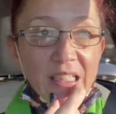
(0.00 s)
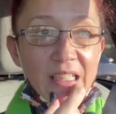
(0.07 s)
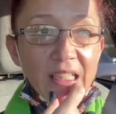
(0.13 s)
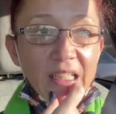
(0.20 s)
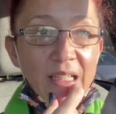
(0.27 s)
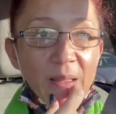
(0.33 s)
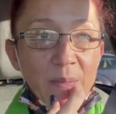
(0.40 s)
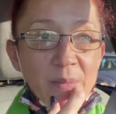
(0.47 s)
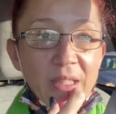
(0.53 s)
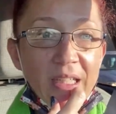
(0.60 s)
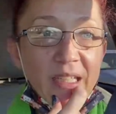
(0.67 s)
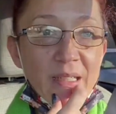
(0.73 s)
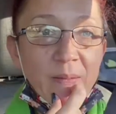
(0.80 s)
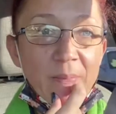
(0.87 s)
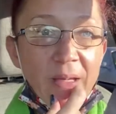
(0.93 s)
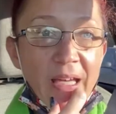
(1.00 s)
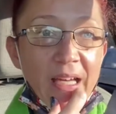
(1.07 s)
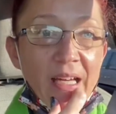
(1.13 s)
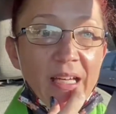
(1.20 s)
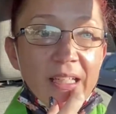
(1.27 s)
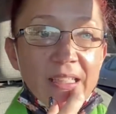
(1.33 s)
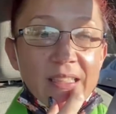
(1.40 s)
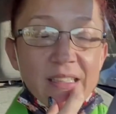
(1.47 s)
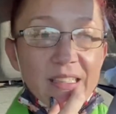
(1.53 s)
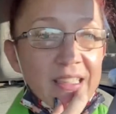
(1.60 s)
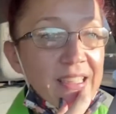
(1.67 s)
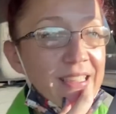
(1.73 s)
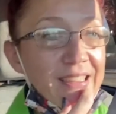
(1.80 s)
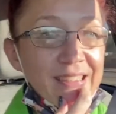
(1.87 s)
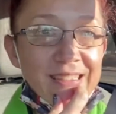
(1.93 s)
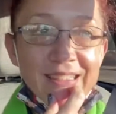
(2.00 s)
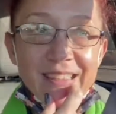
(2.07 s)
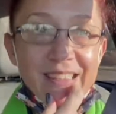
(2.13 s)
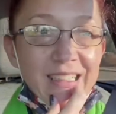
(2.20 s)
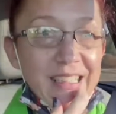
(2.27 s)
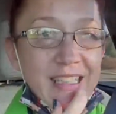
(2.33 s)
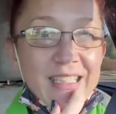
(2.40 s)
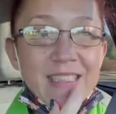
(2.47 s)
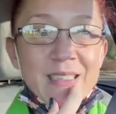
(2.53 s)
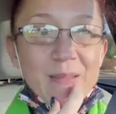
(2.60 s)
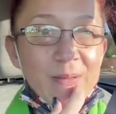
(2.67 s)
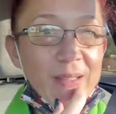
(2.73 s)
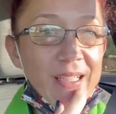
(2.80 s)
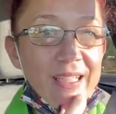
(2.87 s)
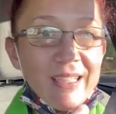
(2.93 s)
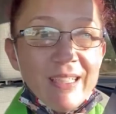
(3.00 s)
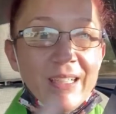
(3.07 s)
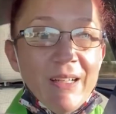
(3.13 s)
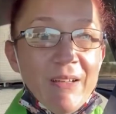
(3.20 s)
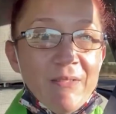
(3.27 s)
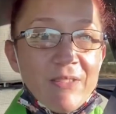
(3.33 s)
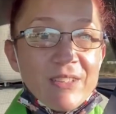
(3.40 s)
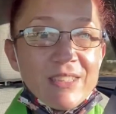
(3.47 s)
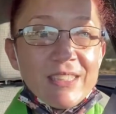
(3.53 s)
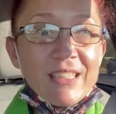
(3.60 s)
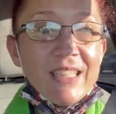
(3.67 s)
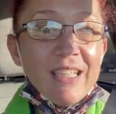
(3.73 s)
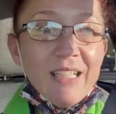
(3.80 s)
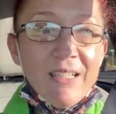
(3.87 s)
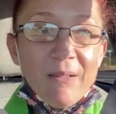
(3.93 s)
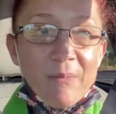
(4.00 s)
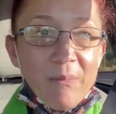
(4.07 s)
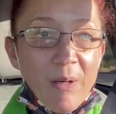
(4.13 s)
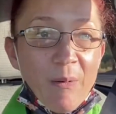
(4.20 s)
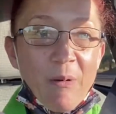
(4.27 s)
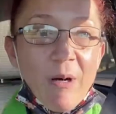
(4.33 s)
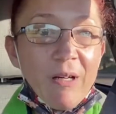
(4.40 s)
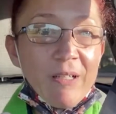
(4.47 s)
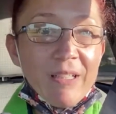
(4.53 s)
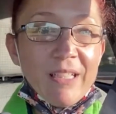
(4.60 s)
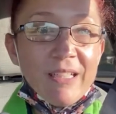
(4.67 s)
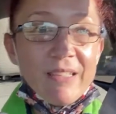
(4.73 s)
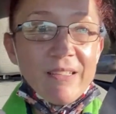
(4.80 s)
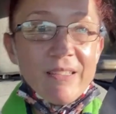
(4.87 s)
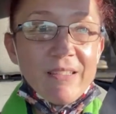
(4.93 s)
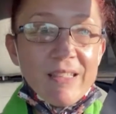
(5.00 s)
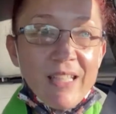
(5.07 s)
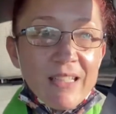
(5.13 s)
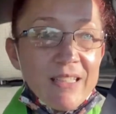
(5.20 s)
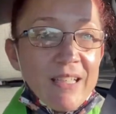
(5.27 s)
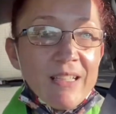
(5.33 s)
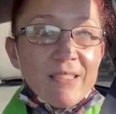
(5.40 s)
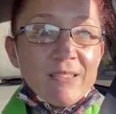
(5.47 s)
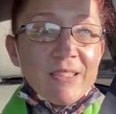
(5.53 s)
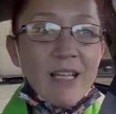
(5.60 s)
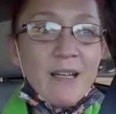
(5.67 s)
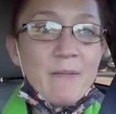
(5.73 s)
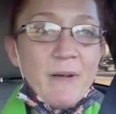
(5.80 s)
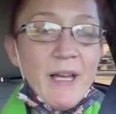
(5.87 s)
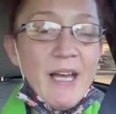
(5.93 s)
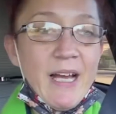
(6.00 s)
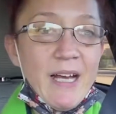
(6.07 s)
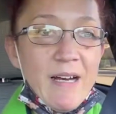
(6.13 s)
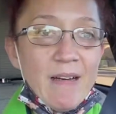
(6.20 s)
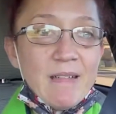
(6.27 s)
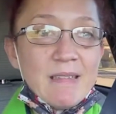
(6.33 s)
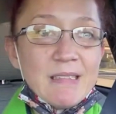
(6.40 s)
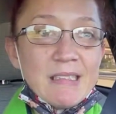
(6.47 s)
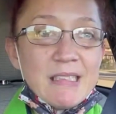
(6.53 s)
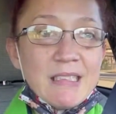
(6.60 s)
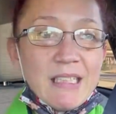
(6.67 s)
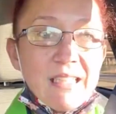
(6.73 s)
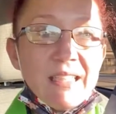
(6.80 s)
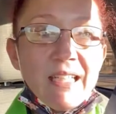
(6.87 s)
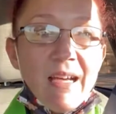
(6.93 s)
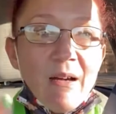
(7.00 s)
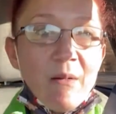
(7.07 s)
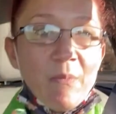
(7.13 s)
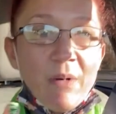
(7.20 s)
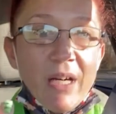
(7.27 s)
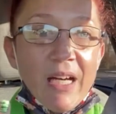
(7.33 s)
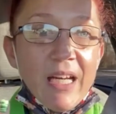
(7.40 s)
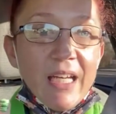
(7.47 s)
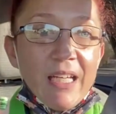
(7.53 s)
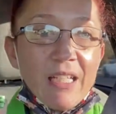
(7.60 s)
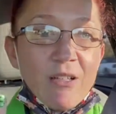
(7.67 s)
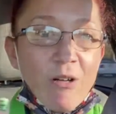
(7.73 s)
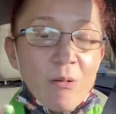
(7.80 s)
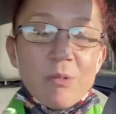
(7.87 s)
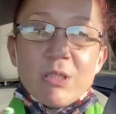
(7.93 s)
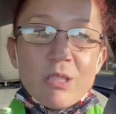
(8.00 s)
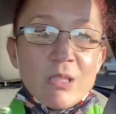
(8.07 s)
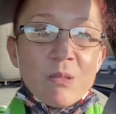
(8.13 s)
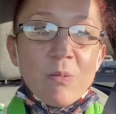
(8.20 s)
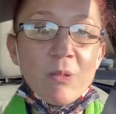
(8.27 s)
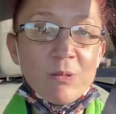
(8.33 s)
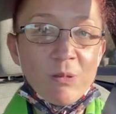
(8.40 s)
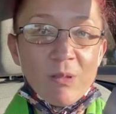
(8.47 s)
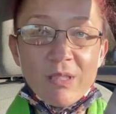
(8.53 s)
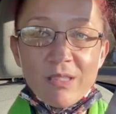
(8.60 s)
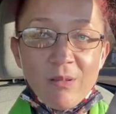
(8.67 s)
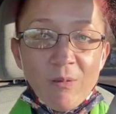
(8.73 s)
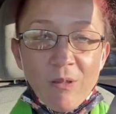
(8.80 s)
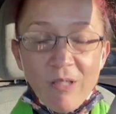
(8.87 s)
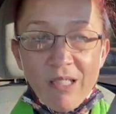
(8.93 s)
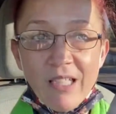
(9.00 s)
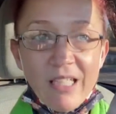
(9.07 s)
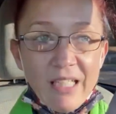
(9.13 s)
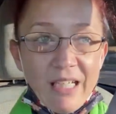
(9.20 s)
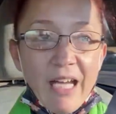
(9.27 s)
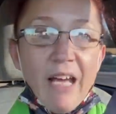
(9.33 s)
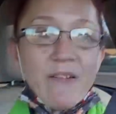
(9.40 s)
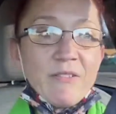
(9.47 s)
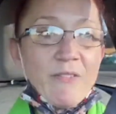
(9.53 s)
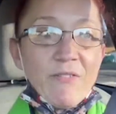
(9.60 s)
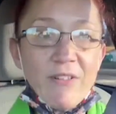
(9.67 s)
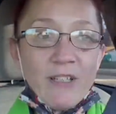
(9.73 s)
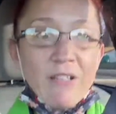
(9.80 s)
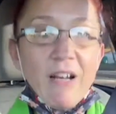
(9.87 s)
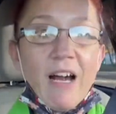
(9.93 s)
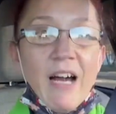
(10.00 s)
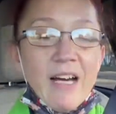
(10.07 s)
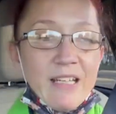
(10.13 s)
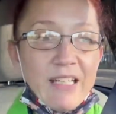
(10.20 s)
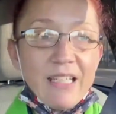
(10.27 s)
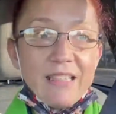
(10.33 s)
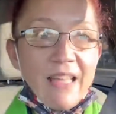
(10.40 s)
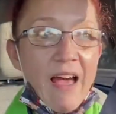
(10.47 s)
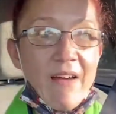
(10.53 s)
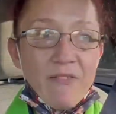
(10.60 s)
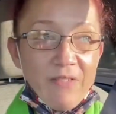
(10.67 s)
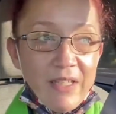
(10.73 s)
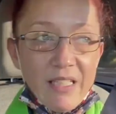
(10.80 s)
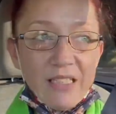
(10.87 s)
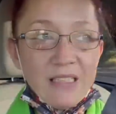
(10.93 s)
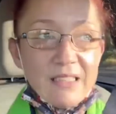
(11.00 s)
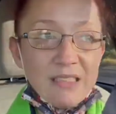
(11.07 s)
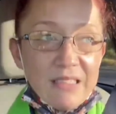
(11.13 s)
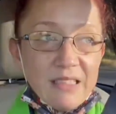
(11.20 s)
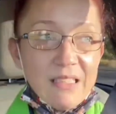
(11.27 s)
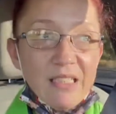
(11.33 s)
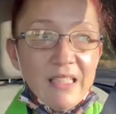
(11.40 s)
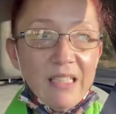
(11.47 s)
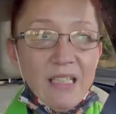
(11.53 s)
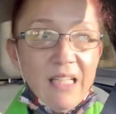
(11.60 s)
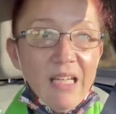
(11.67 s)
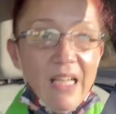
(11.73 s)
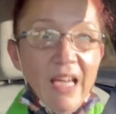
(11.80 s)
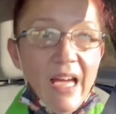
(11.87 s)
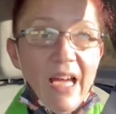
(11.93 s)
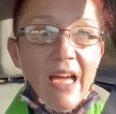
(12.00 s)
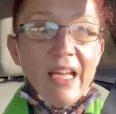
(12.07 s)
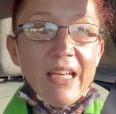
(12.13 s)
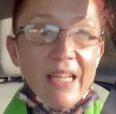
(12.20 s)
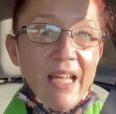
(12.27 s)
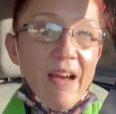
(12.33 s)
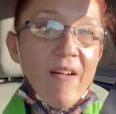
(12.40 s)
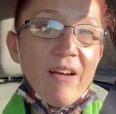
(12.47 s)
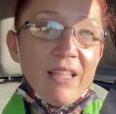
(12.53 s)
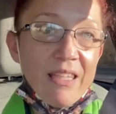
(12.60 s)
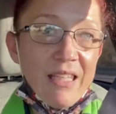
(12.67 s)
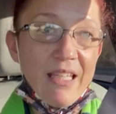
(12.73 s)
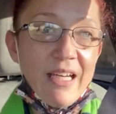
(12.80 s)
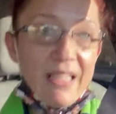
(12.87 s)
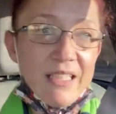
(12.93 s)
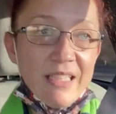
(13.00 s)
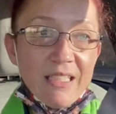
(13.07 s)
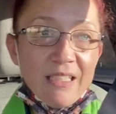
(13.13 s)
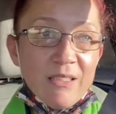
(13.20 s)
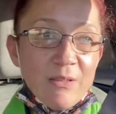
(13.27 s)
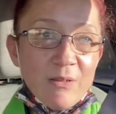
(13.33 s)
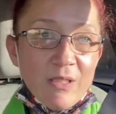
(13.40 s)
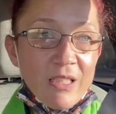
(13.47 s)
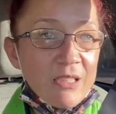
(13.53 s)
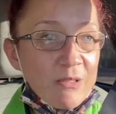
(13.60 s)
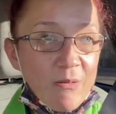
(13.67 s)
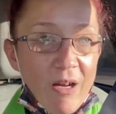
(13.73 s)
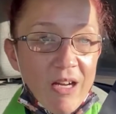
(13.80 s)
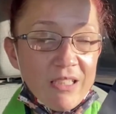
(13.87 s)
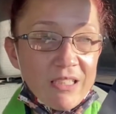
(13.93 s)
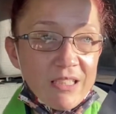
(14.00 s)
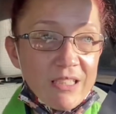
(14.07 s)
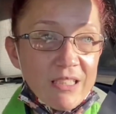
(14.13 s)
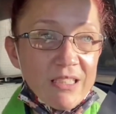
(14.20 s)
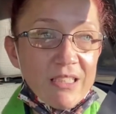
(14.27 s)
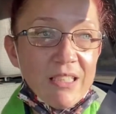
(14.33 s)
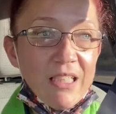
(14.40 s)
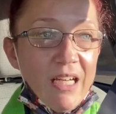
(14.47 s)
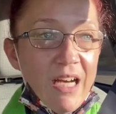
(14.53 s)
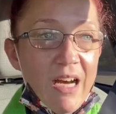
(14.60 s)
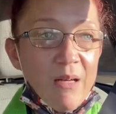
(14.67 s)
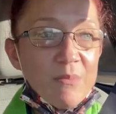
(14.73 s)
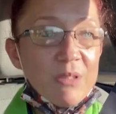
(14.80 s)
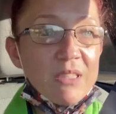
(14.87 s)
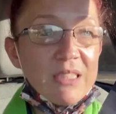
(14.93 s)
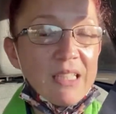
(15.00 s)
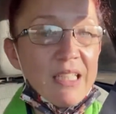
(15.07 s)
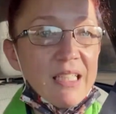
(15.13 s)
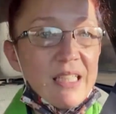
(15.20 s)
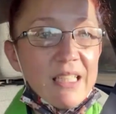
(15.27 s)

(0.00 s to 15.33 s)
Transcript: and I'm like, man, I swear, first my water heater, then the underside of my house, now my garbage disposal isn't working and I have to figure out how to get that fixed, and now I think I need a new dishwasher. I'm just like,